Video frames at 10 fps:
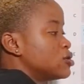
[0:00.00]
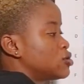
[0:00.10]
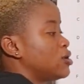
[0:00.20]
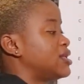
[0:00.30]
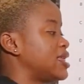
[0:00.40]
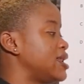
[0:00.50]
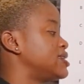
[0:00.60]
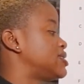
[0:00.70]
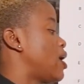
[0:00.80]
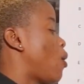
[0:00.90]
So the thing
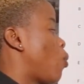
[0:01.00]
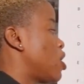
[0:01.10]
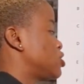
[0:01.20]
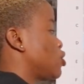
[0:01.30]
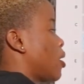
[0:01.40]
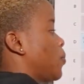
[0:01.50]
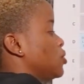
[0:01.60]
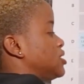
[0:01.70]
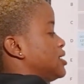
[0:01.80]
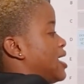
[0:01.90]
is, once you are
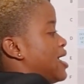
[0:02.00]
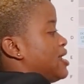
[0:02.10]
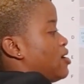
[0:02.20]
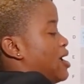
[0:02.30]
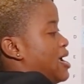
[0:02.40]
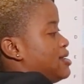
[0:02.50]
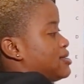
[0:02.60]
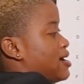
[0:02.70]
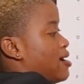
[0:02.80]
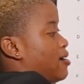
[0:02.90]
putting any
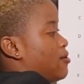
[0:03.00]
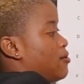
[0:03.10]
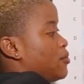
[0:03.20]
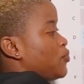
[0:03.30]
tile